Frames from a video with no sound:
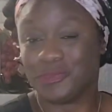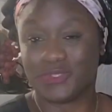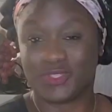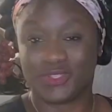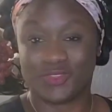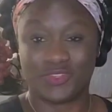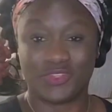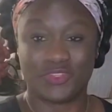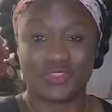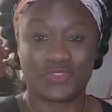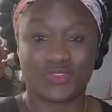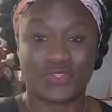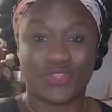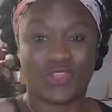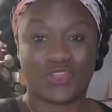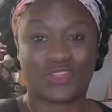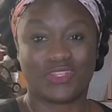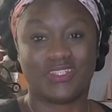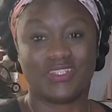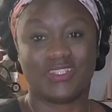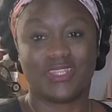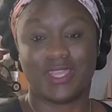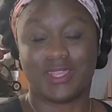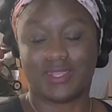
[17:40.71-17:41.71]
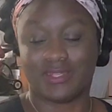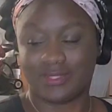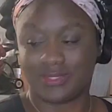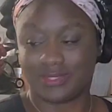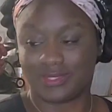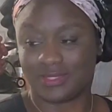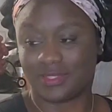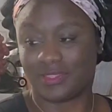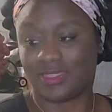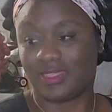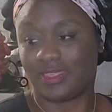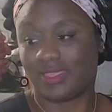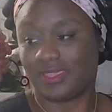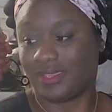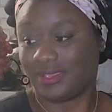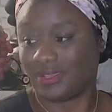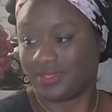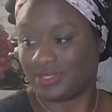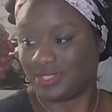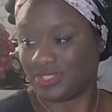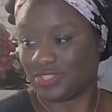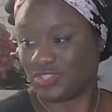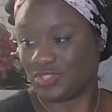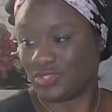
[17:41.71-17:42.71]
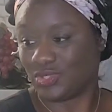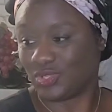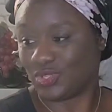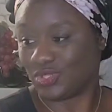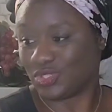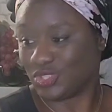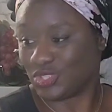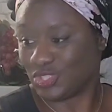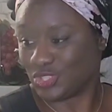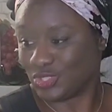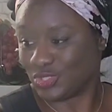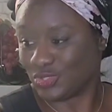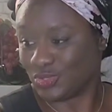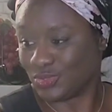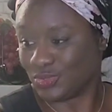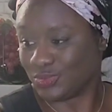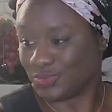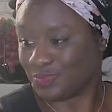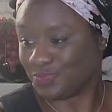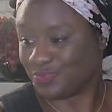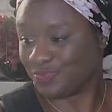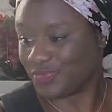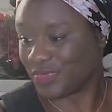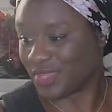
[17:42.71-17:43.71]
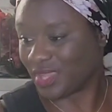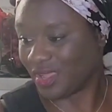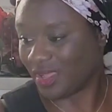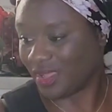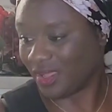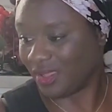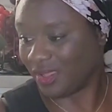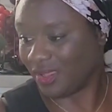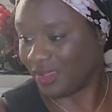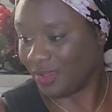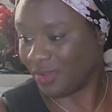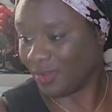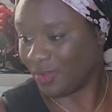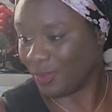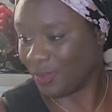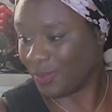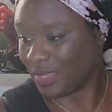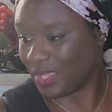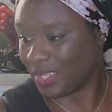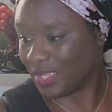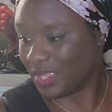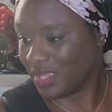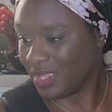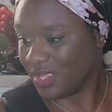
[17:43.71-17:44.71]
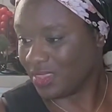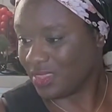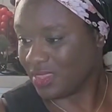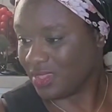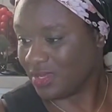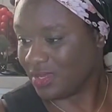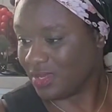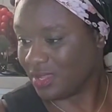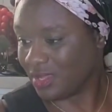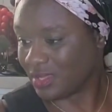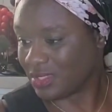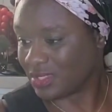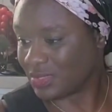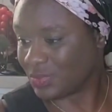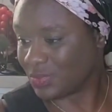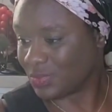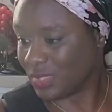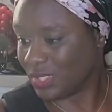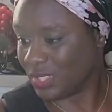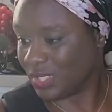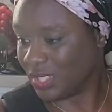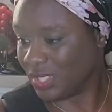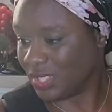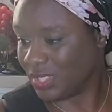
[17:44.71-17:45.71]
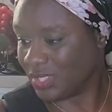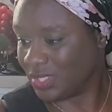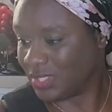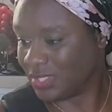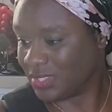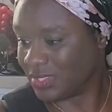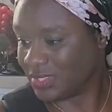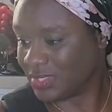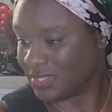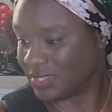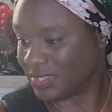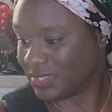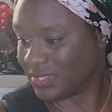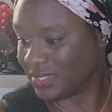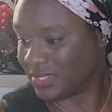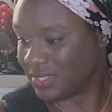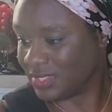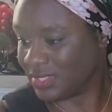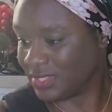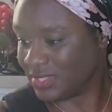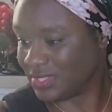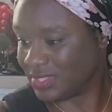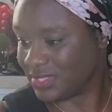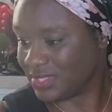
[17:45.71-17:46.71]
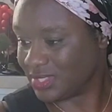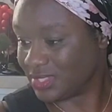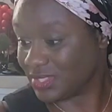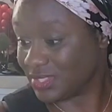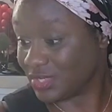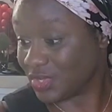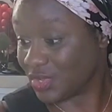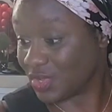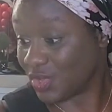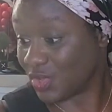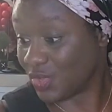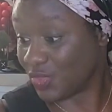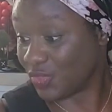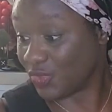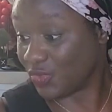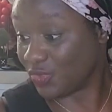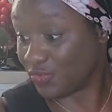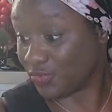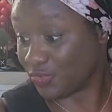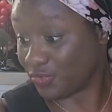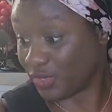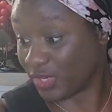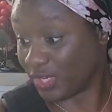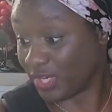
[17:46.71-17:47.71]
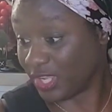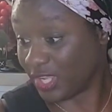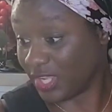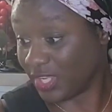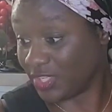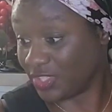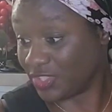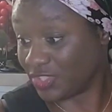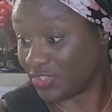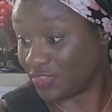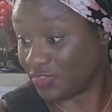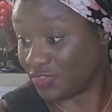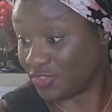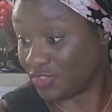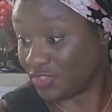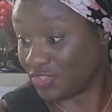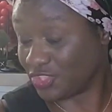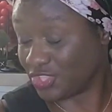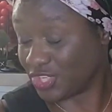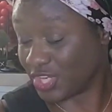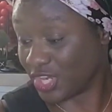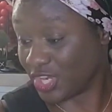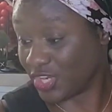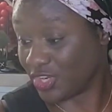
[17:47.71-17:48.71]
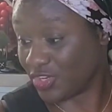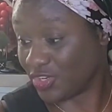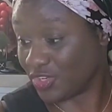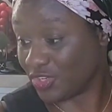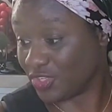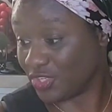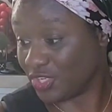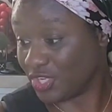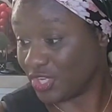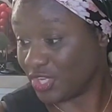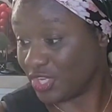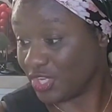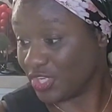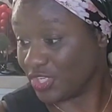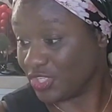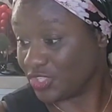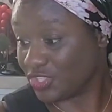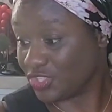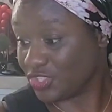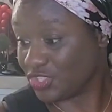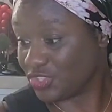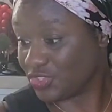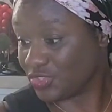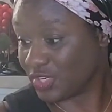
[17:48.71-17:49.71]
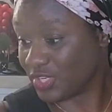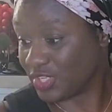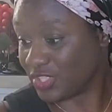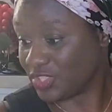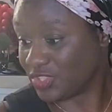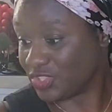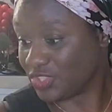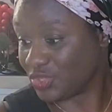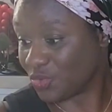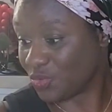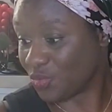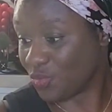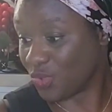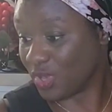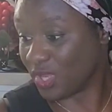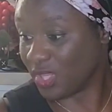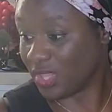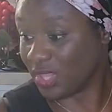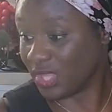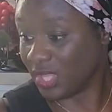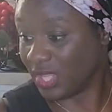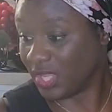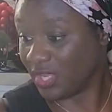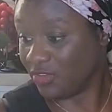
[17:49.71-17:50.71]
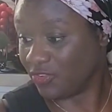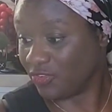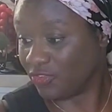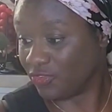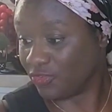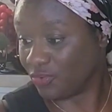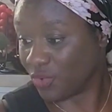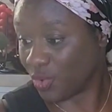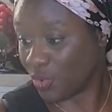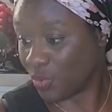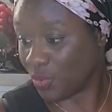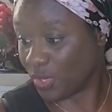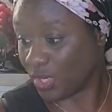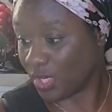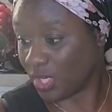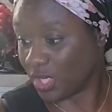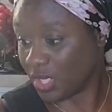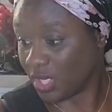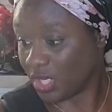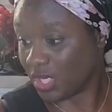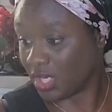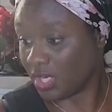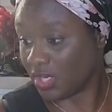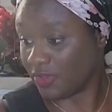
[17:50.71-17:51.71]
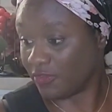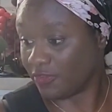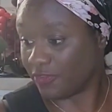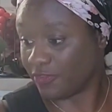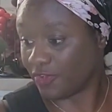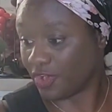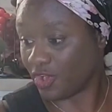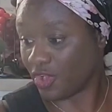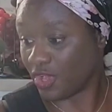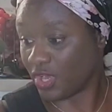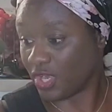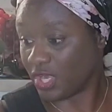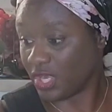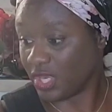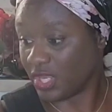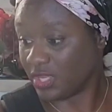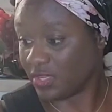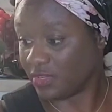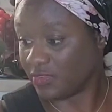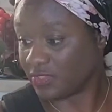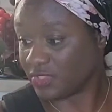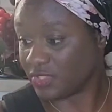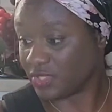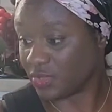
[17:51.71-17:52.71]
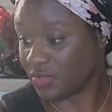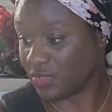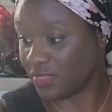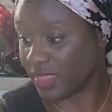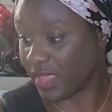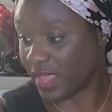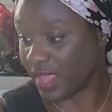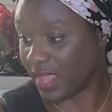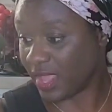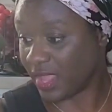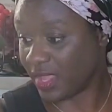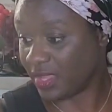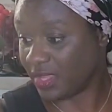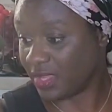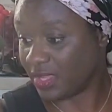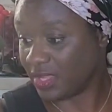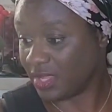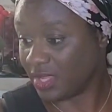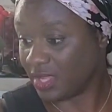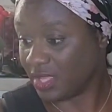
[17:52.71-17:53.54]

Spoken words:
So these are all desk things that you can do. The next one is sit on the front edge of your chair. Stretch one leg forward far enough so that